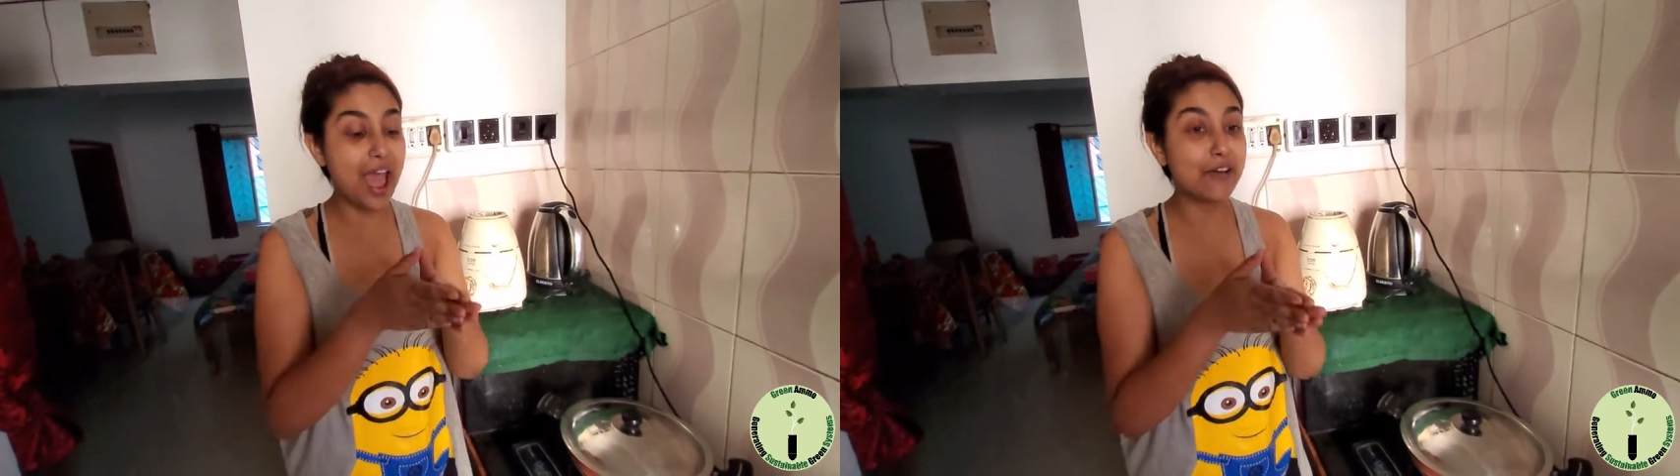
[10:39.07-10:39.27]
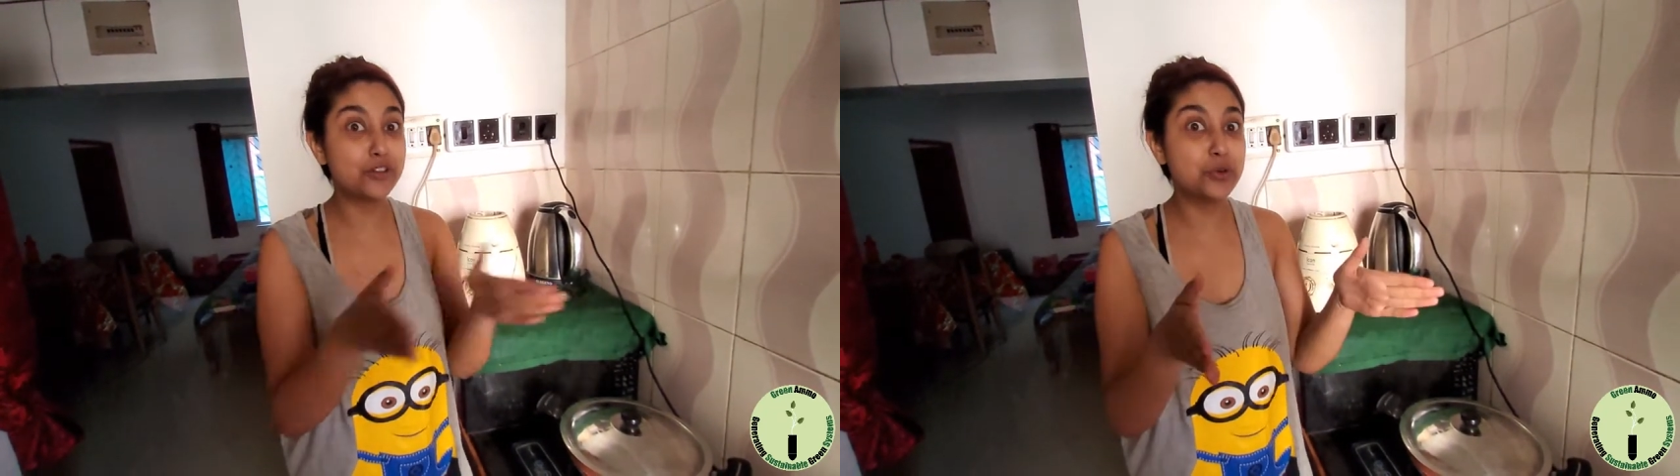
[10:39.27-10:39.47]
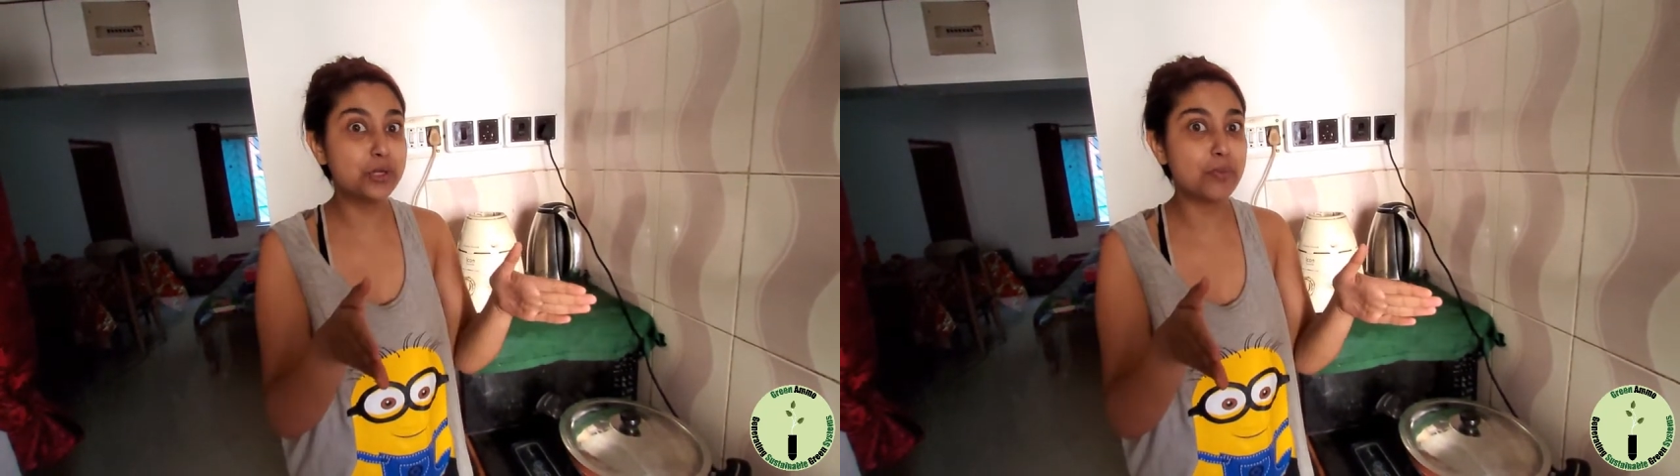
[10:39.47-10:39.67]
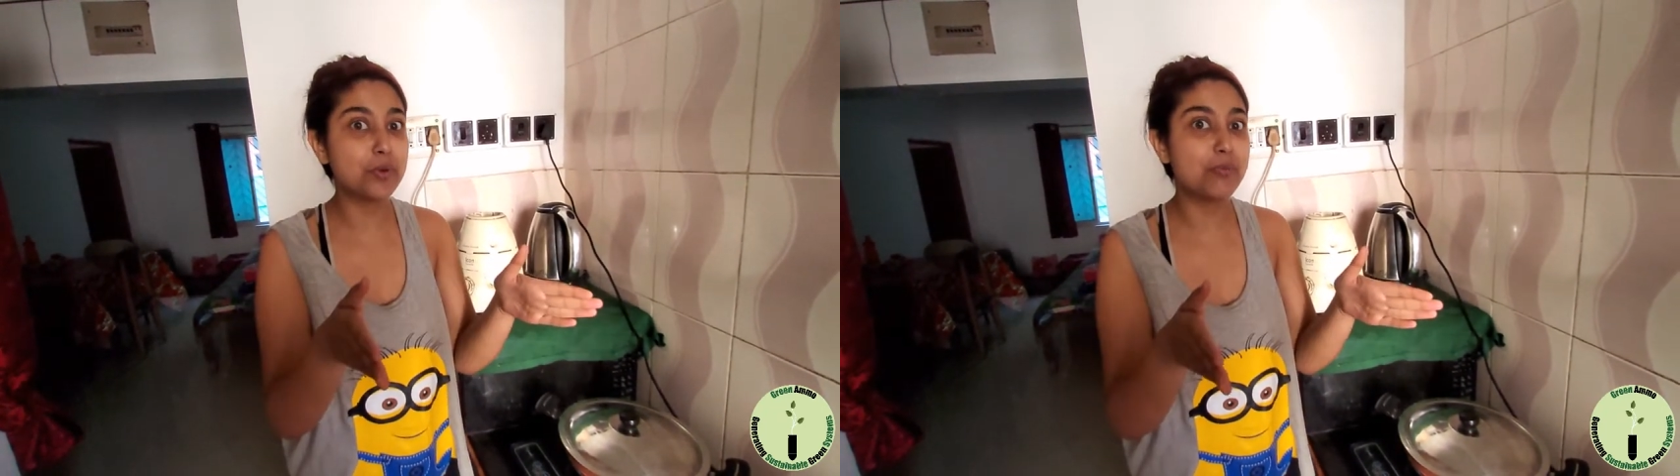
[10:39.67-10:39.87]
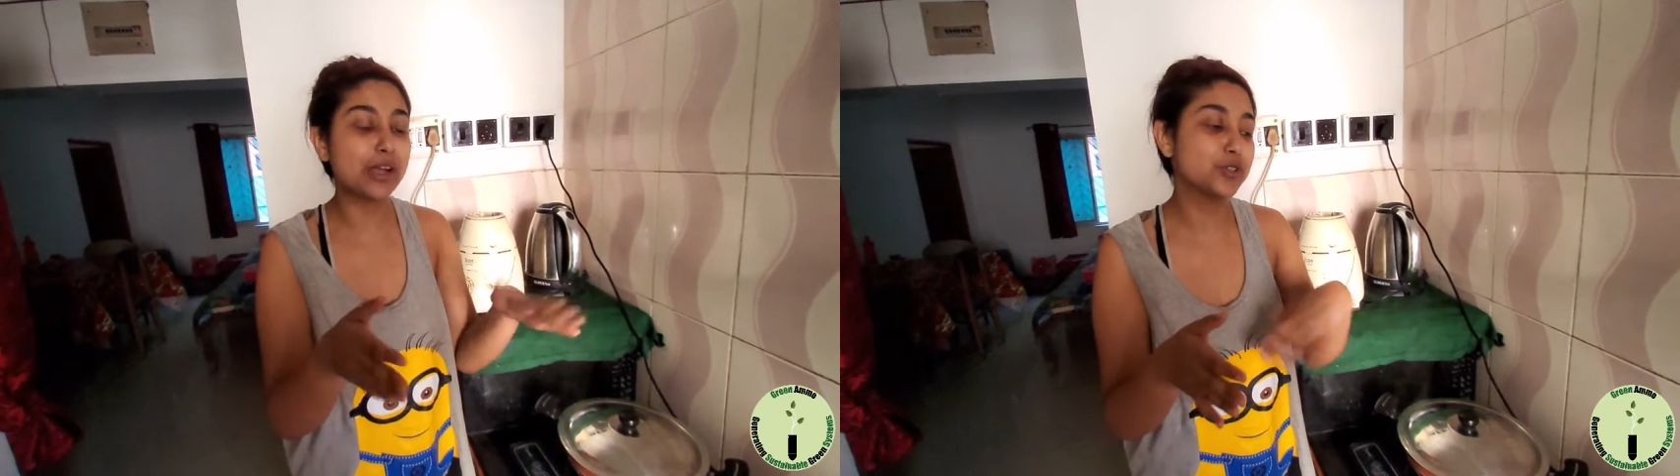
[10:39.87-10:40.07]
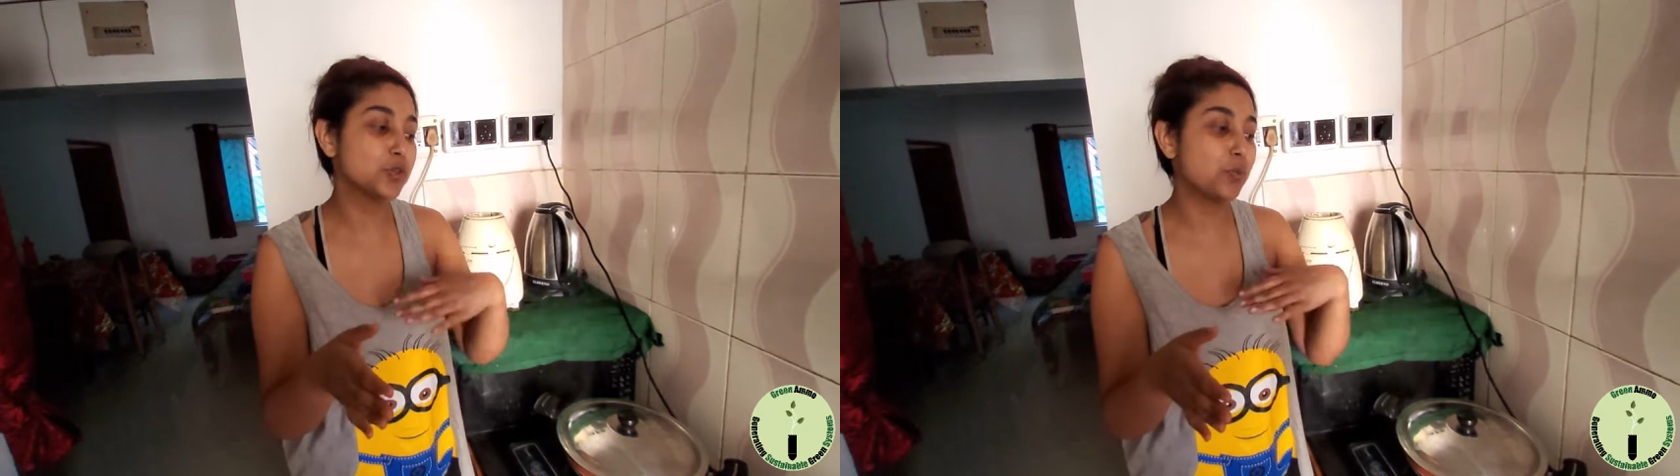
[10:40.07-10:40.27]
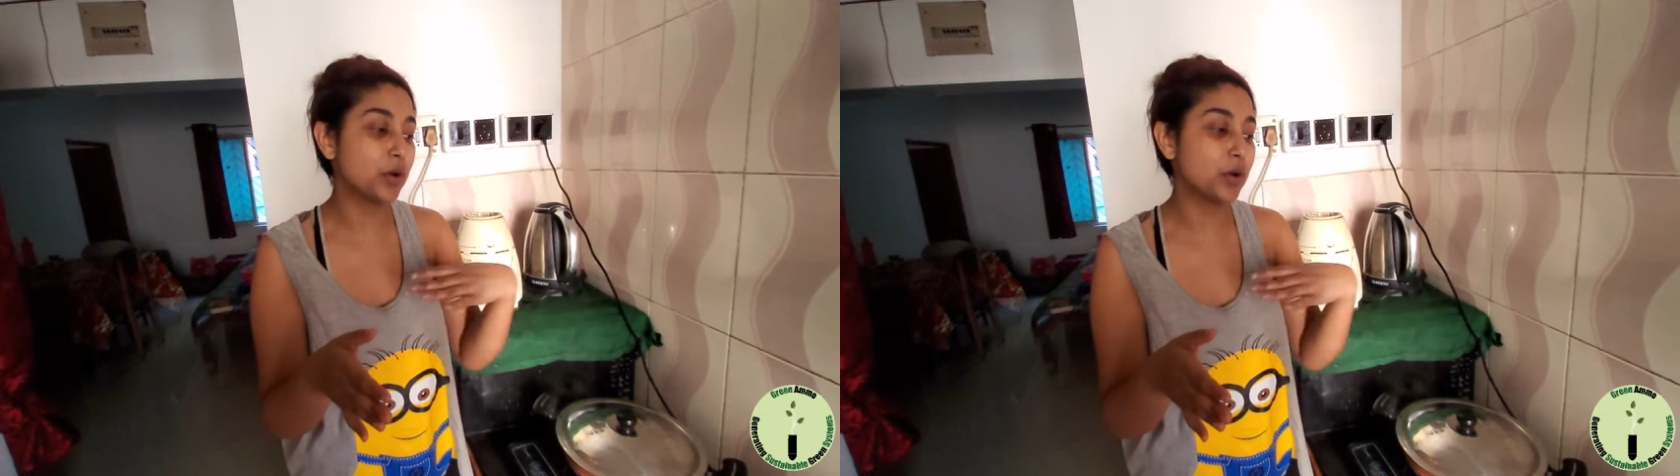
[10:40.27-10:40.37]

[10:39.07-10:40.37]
have 2 separate batches,